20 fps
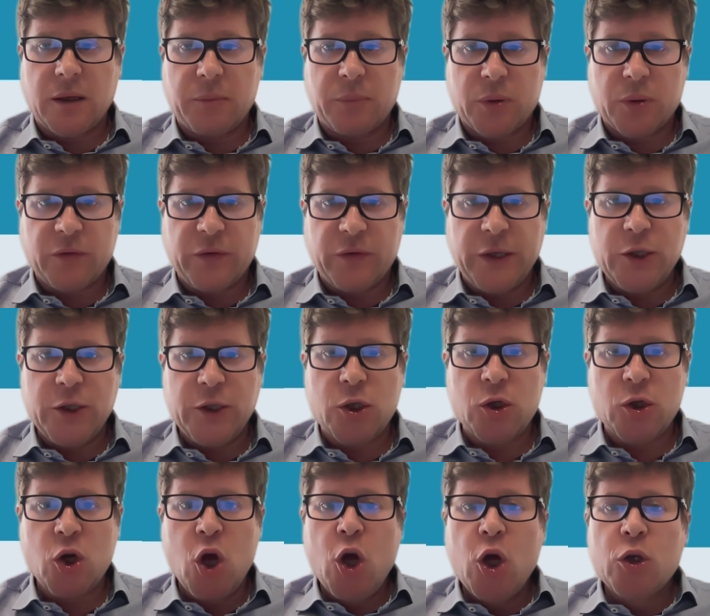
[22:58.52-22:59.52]

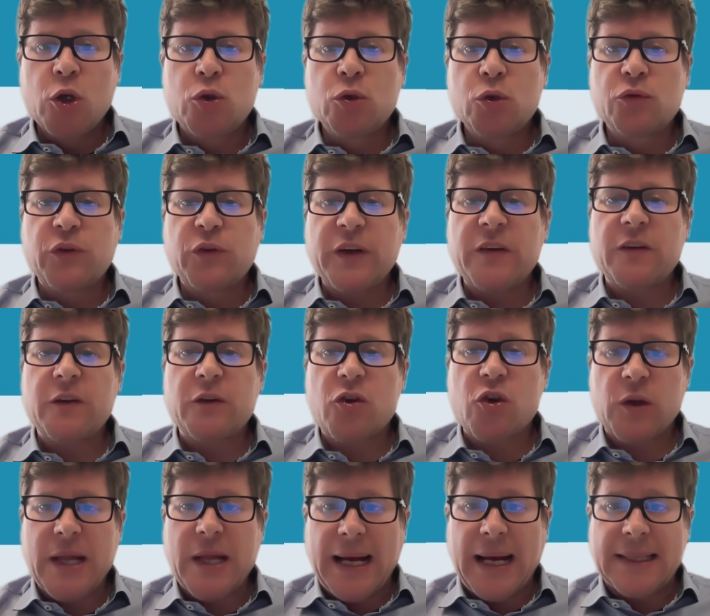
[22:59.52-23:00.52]
provision, to research
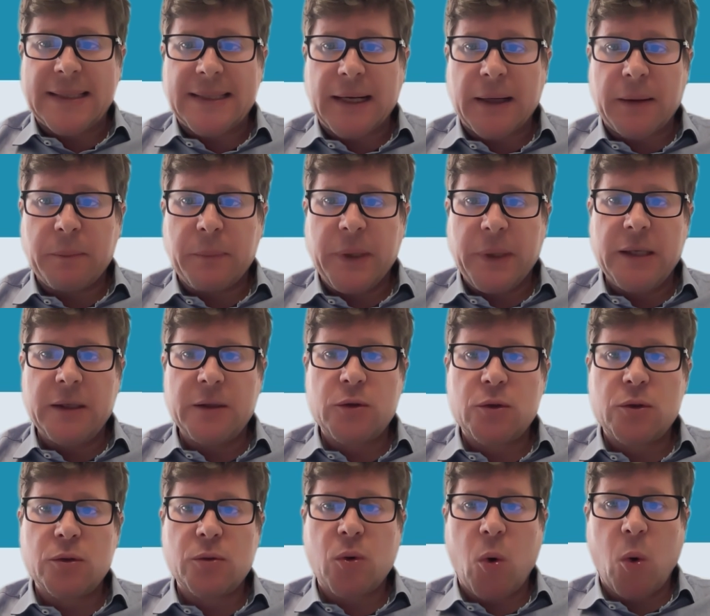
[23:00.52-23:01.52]
data, meaning
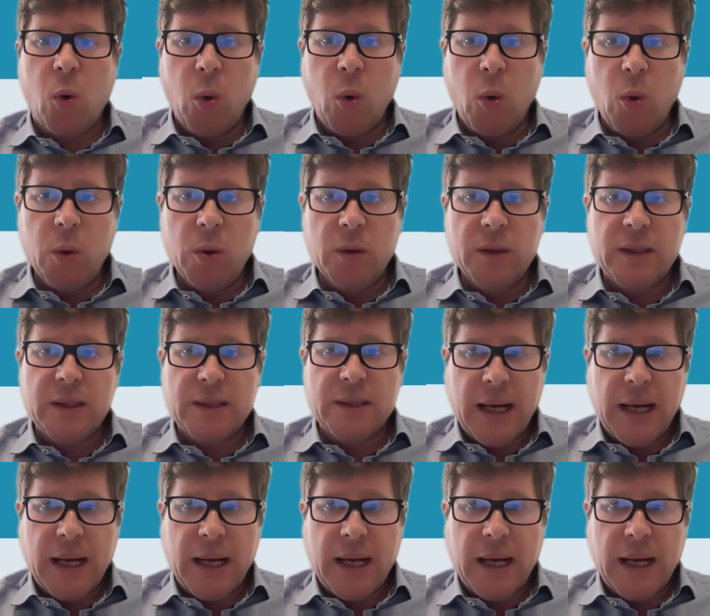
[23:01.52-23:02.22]
to all the